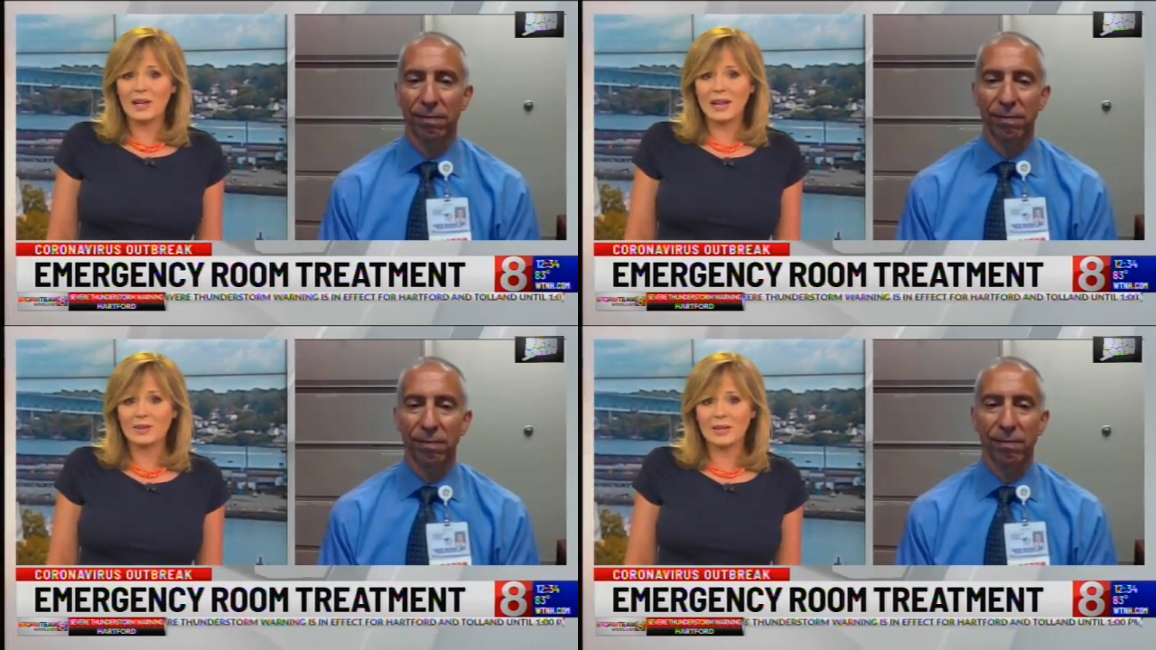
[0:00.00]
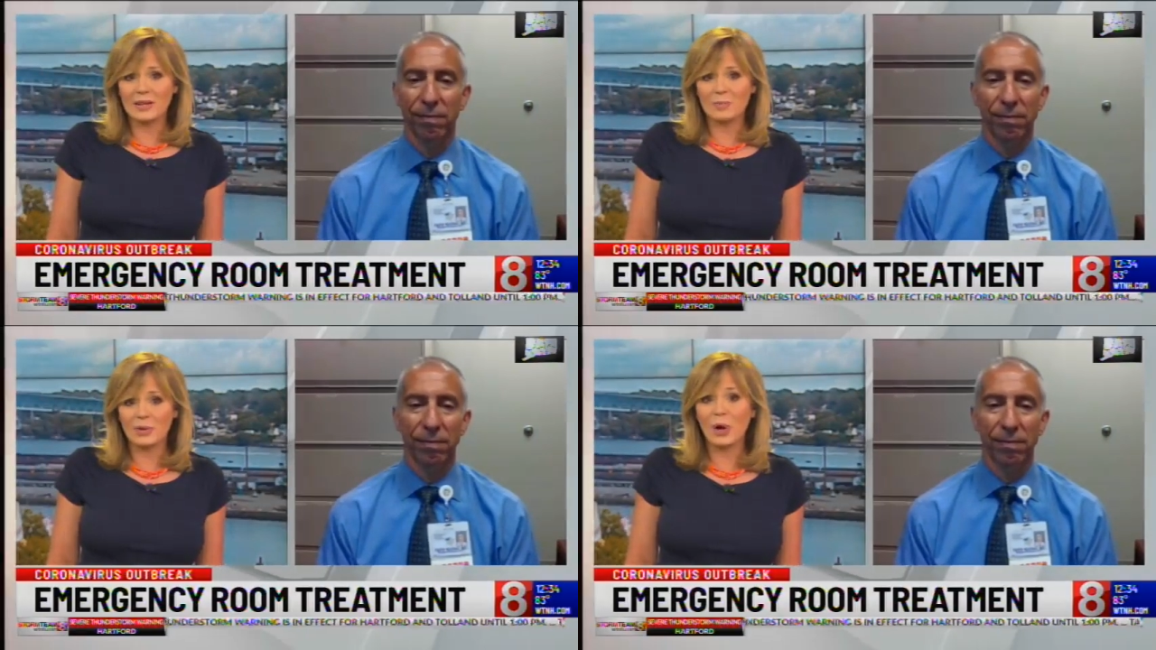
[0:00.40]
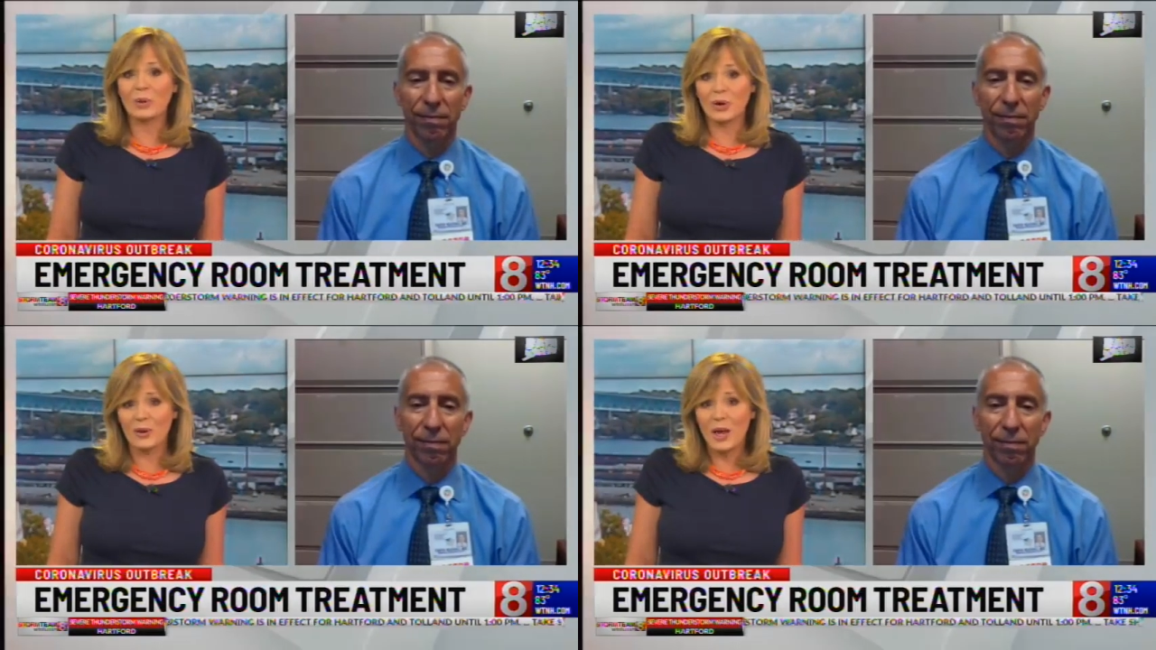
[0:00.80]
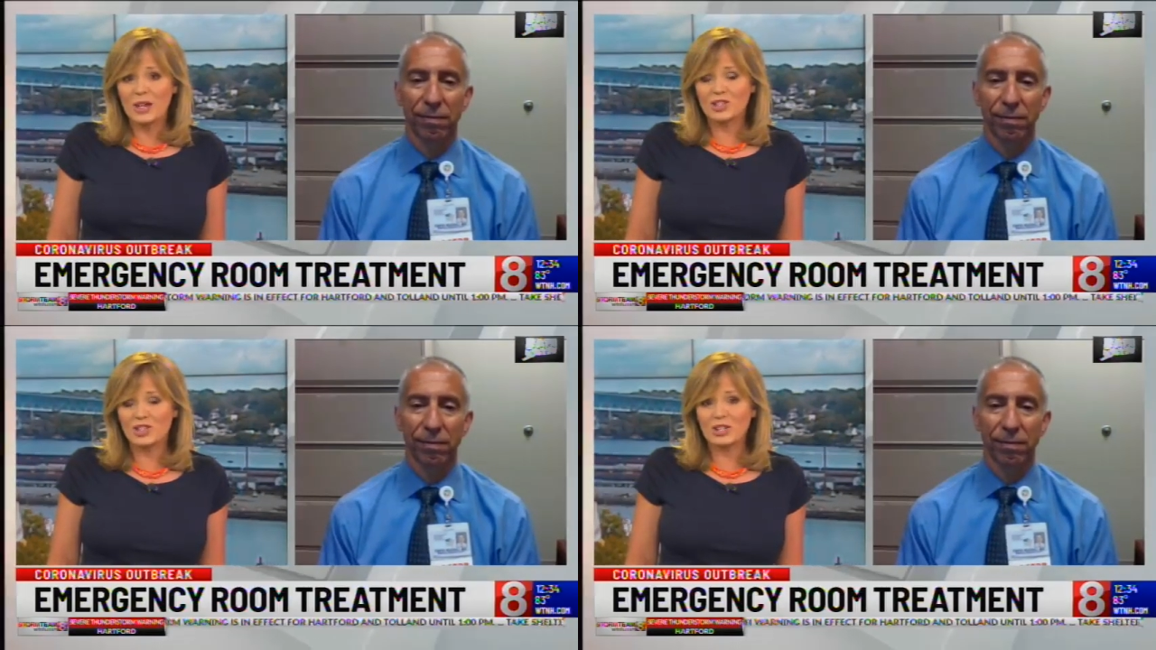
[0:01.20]
Speaker 1: Anthony Buono,
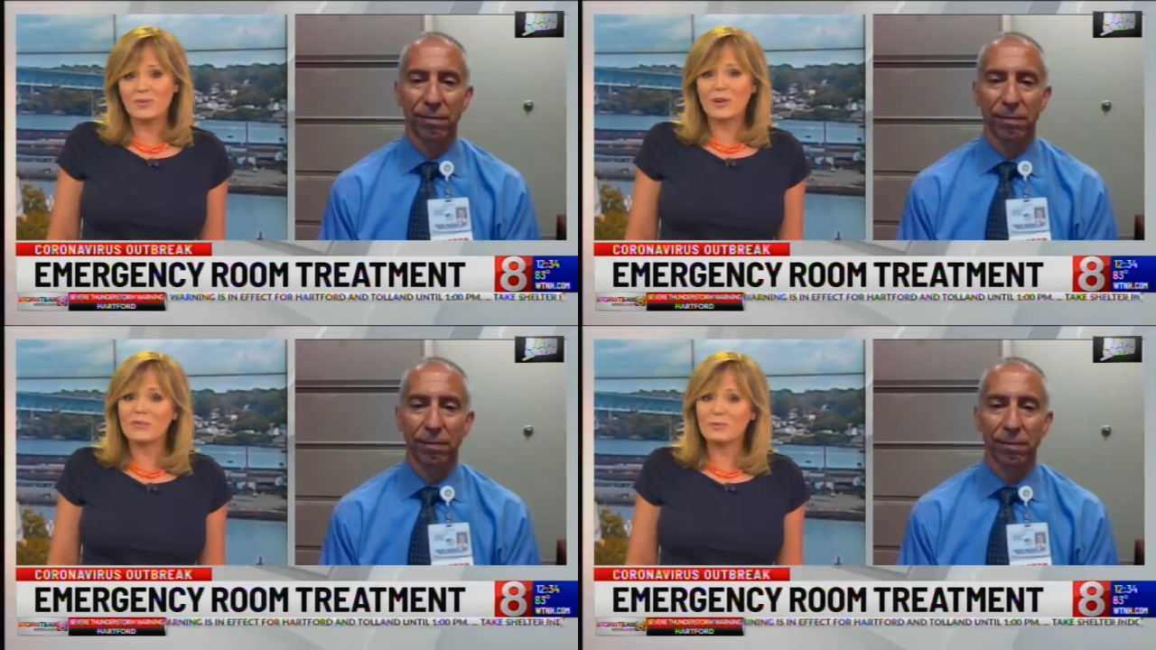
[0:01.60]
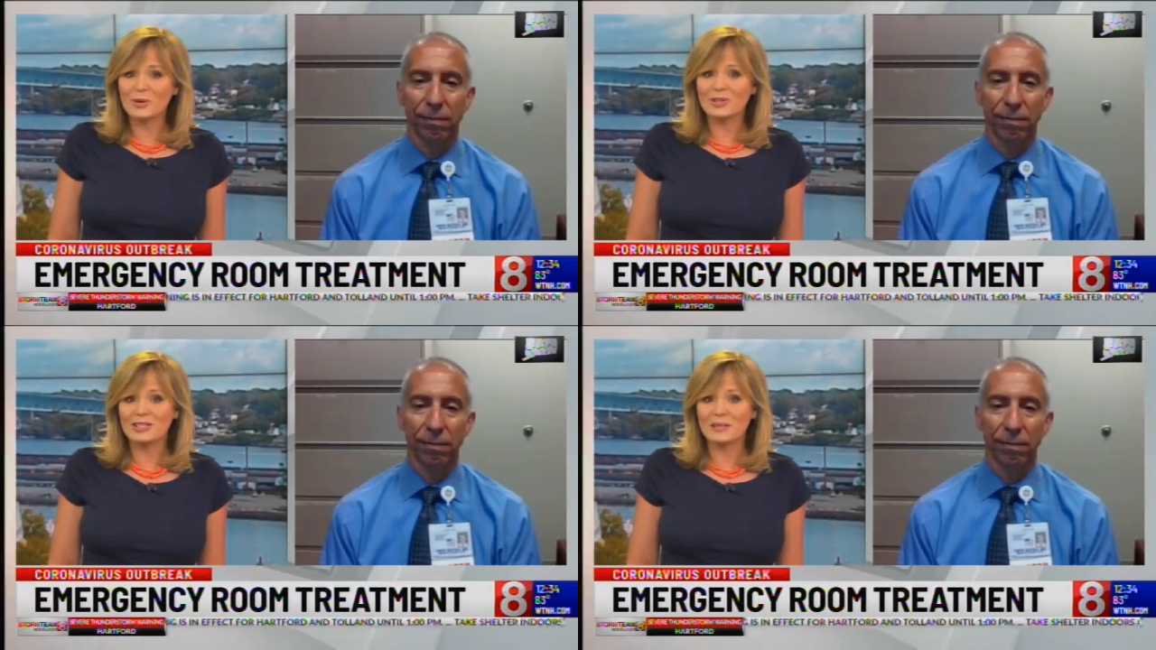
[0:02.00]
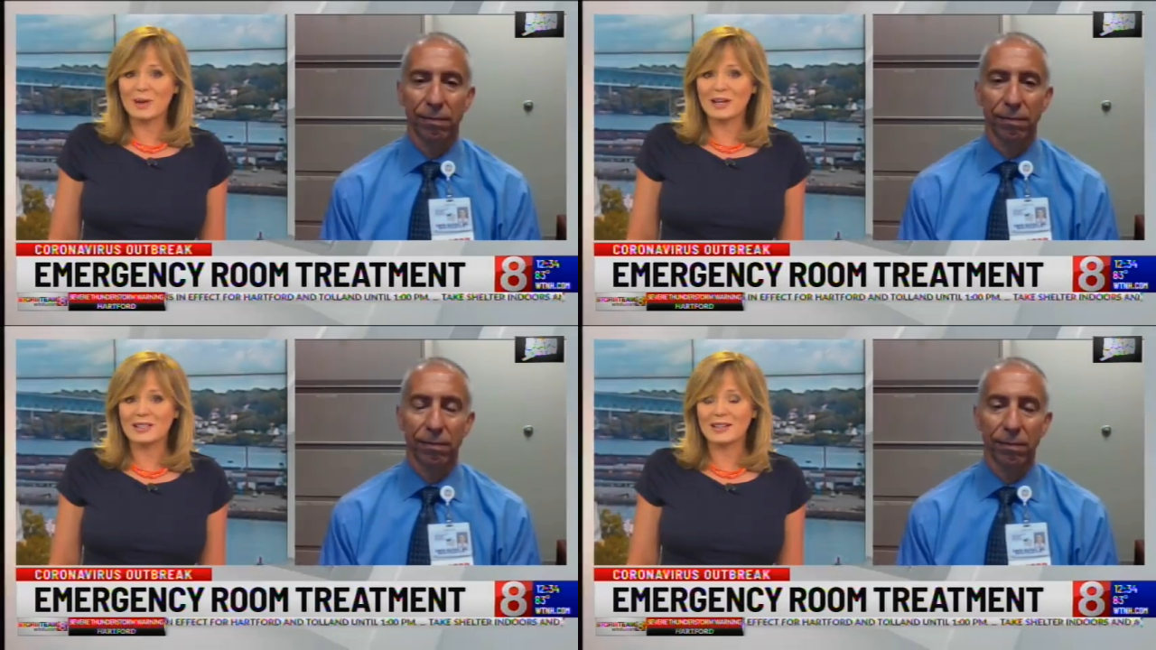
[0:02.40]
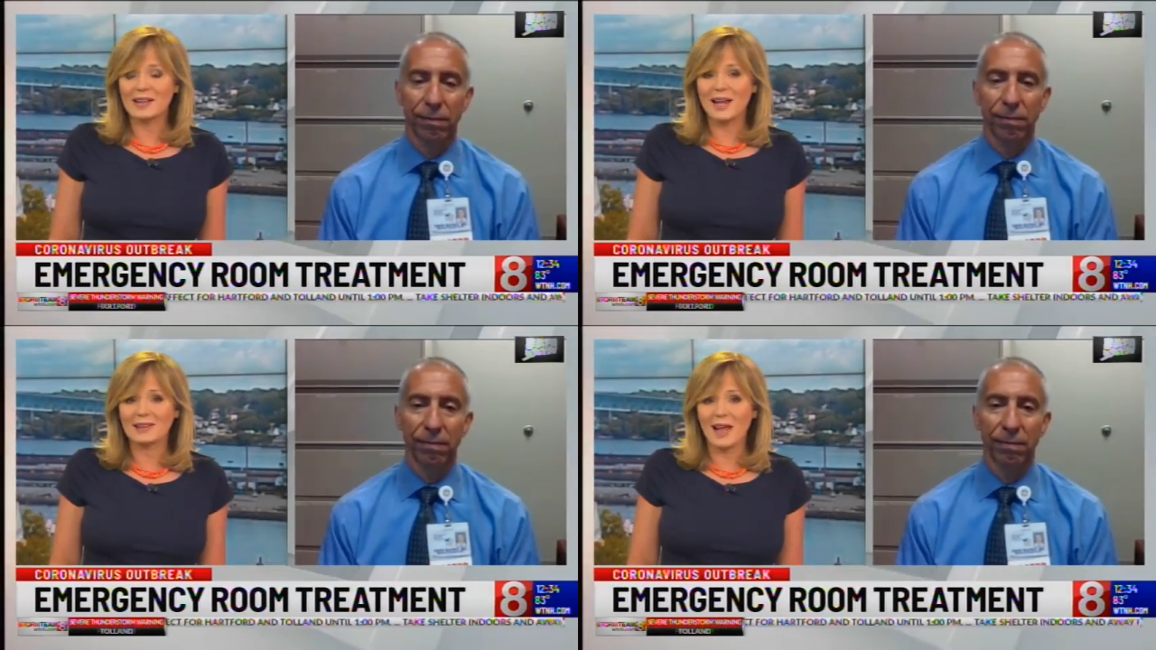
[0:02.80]
Chief of Emergency Medicine
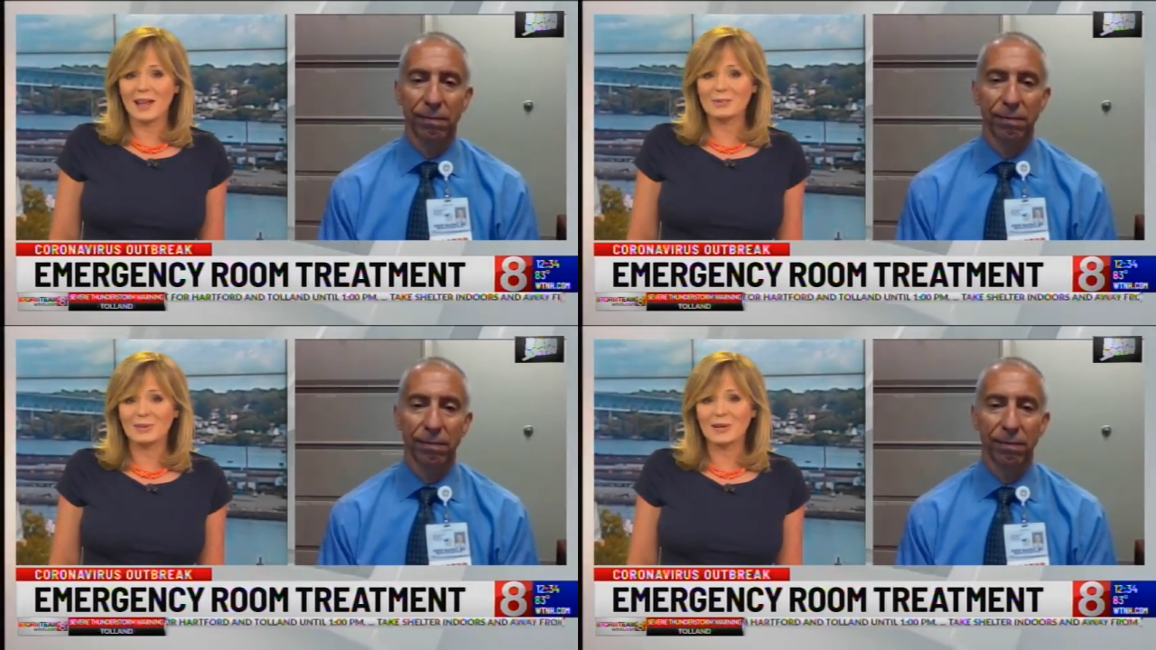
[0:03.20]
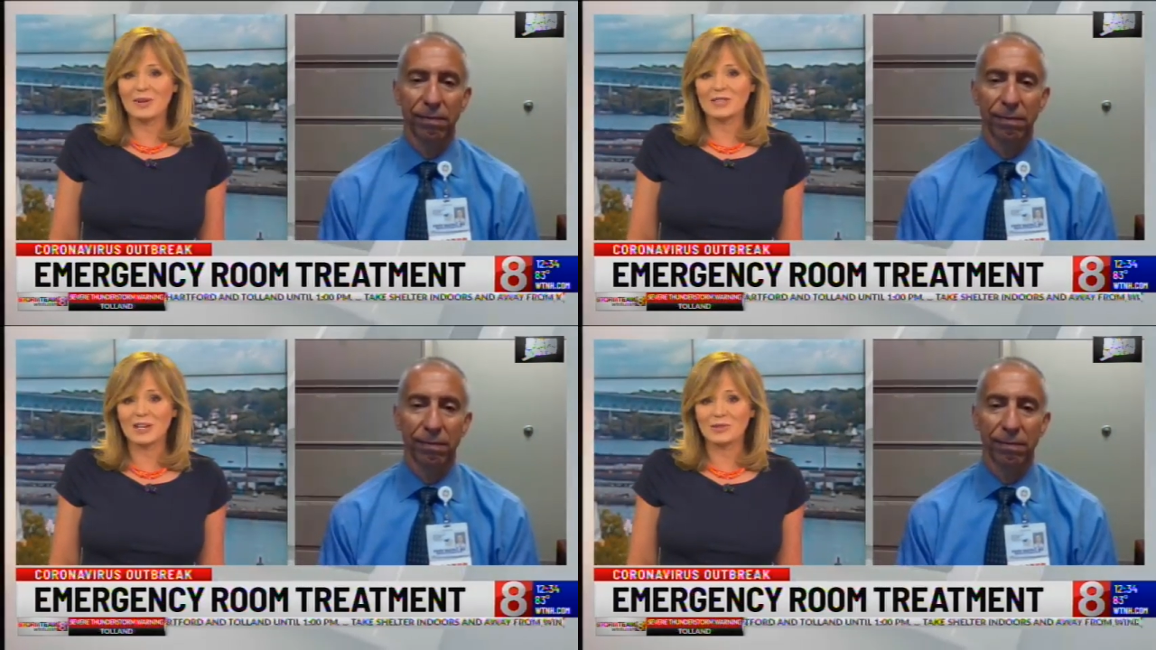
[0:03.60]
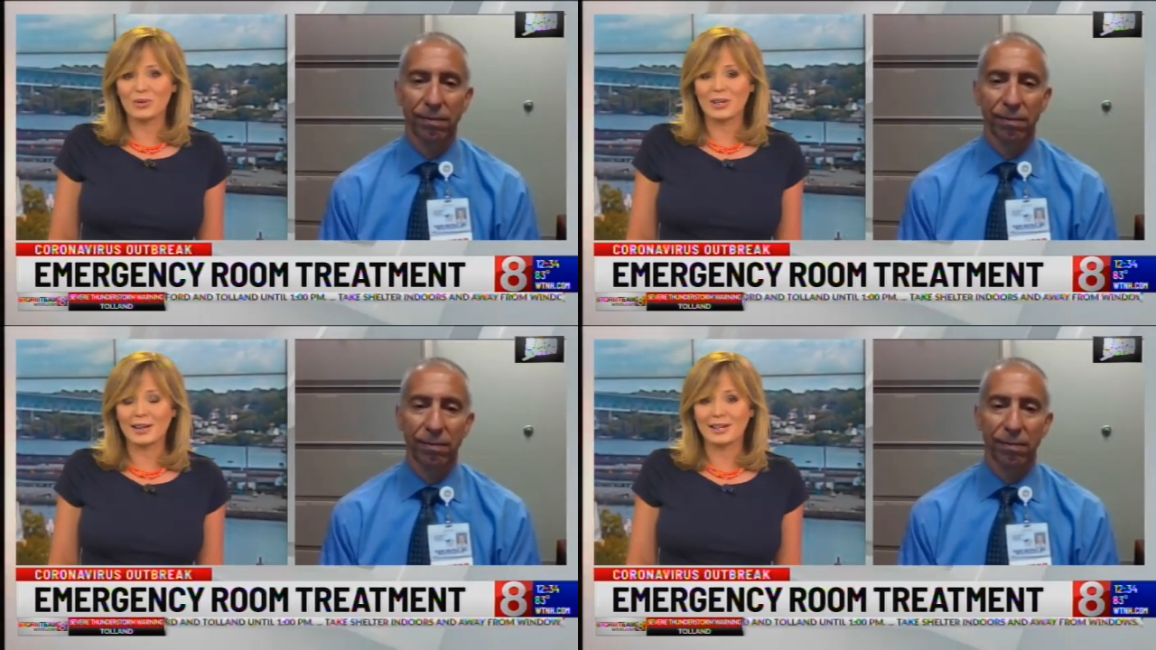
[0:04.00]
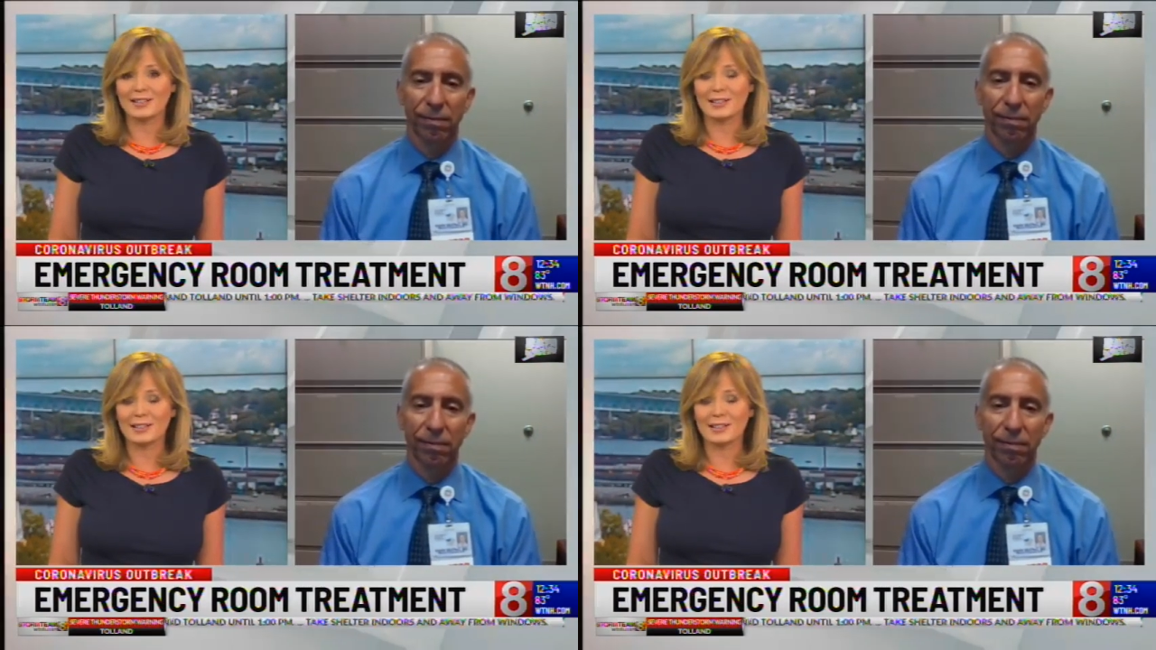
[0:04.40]
at the Hospital of Central Connecticut.